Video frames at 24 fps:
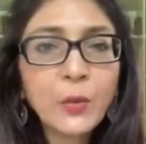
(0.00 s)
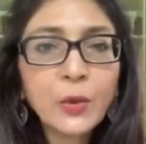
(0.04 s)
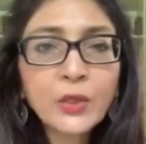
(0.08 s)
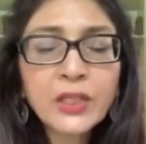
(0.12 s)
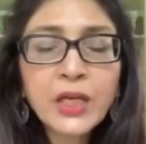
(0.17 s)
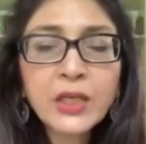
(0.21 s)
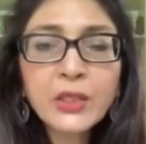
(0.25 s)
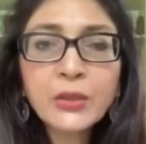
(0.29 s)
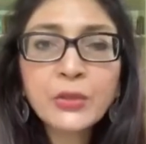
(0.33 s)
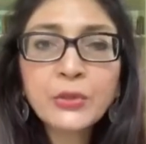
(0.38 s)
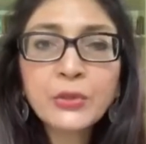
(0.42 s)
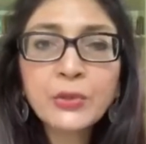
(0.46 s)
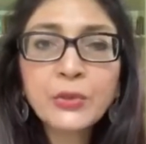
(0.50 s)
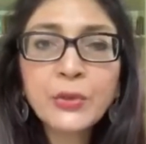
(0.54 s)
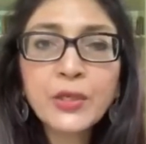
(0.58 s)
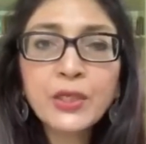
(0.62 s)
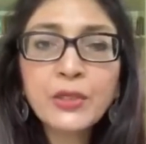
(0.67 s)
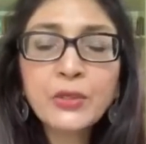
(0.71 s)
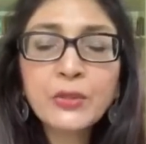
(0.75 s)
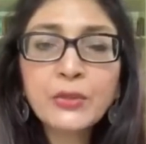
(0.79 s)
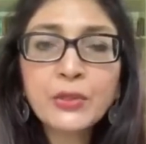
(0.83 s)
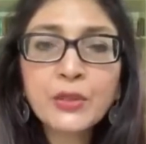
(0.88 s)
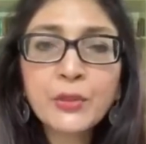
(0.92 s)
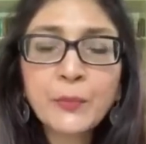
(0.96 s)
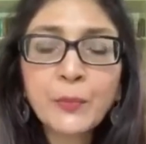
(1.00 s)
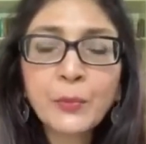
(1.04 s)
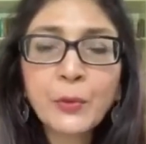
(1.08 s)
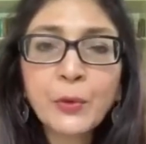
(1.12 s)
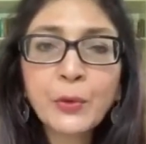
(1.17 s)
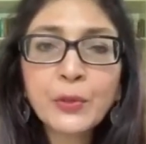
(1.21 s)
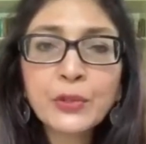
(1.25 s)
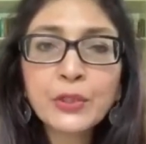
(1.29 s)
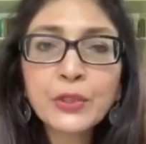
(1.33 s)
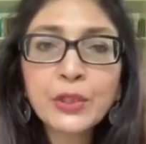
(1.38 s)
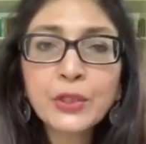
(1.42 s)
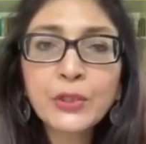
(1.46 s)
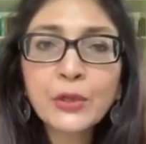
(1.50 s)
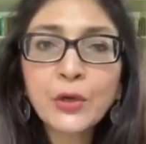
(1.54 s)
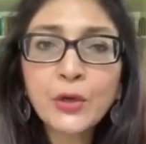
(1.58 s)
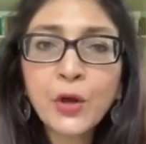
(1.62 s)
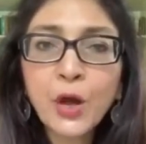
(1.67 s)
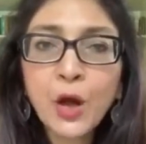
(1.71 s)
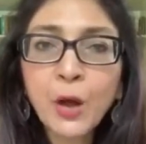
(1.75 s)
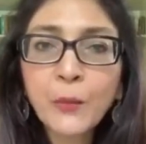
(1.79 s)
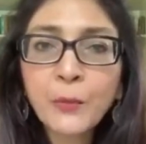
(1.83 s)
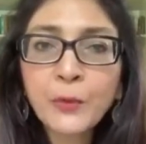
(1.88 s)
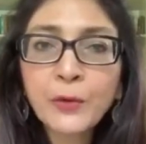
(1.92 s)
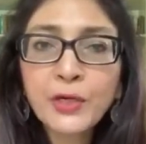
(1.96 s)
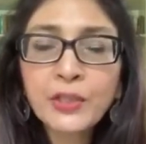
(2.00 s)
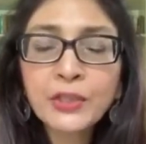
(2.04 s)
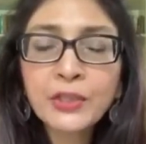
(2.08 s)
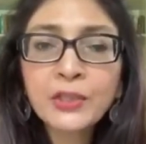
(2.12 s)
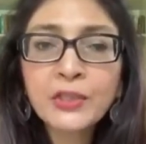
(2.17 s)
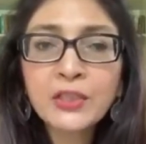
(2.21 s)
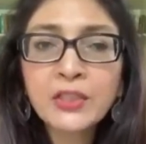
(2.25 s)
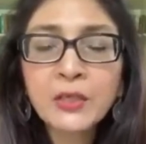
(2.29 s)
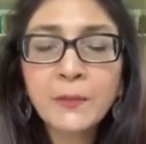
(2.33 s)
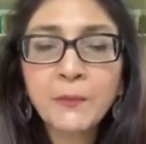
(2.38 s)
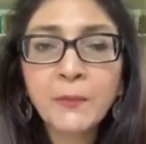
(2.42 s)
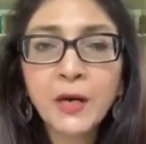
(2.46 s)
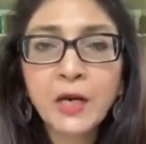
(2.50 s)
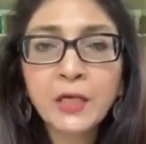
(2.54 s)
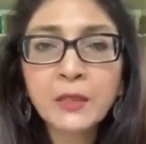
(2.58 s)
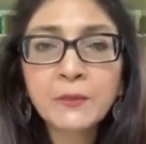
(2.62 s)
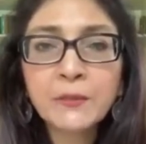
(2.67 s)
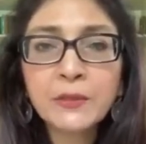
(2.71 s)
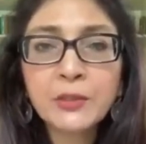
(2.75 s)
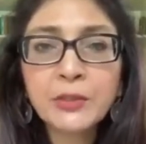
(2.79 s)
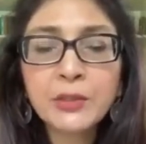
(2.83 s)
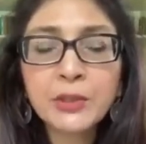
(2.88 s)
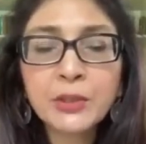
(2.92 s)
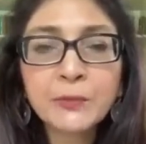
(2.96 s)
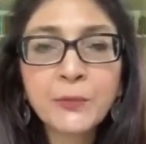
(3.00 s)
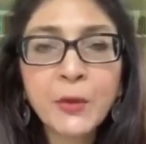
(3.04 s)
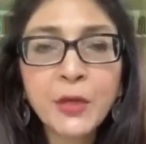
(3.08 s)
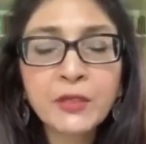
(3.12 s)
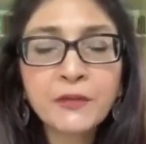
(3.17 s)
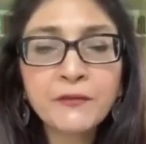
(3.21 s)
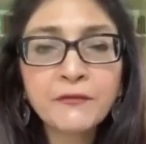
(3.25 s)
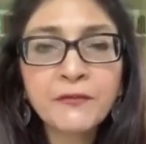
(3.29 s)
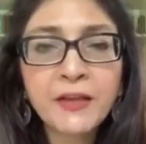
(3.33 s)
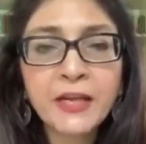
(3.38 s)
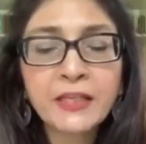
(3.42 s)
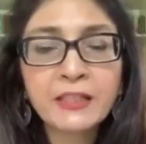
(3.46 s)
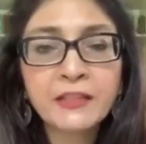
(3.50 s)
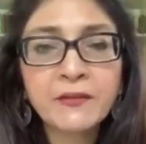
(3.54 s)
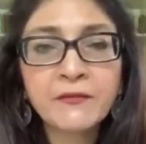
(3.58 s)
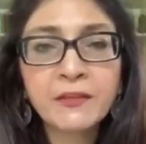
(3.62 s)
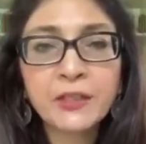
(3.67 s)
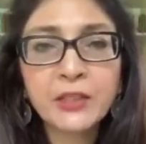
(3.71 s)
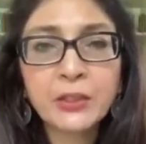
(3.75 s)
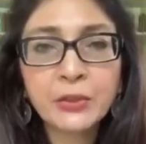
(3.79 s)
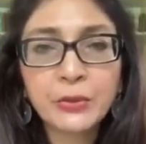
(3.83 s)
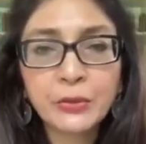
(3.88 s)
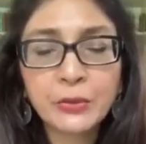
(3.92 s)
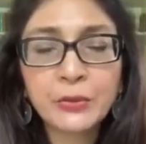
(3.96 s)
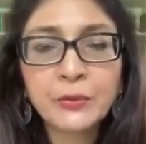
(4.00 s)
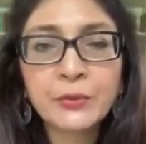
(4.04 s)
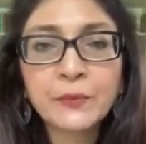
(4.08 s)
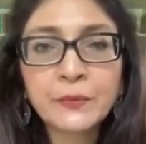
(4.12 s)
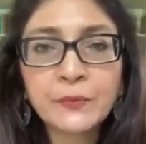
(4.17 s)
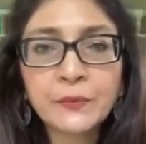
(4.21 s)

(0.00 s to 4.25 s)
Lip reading: what are you doing to support your operations department respond effectively to?